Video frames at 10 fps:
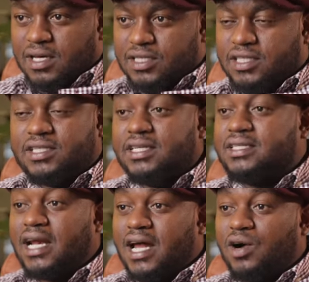She
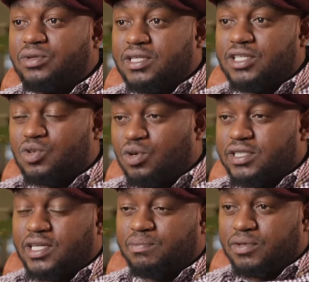didn't allow this
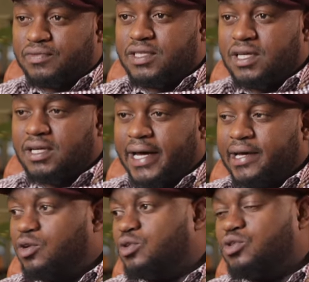concept of seeing
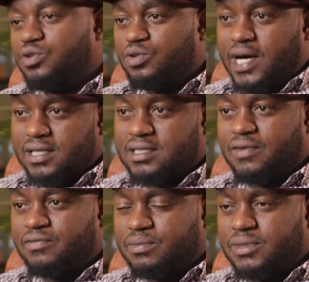like, oh, you know, you guys
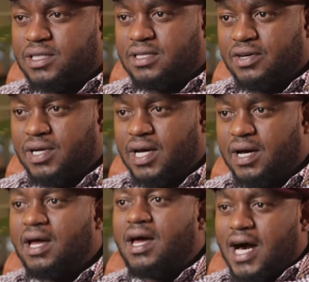come from this
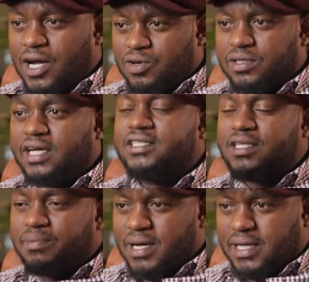area and all that.
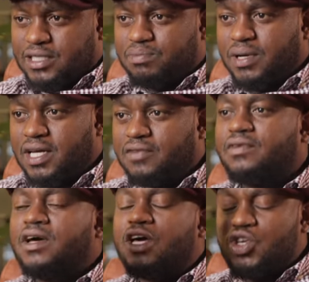She made us
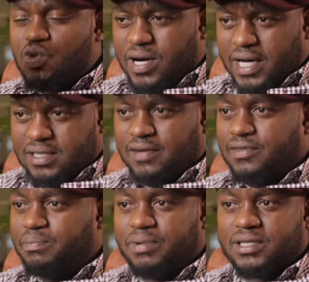believe you guys
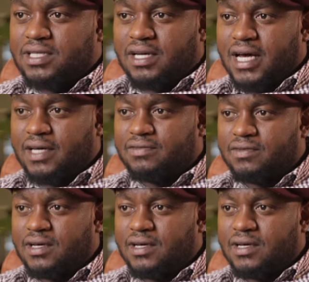have the best in life.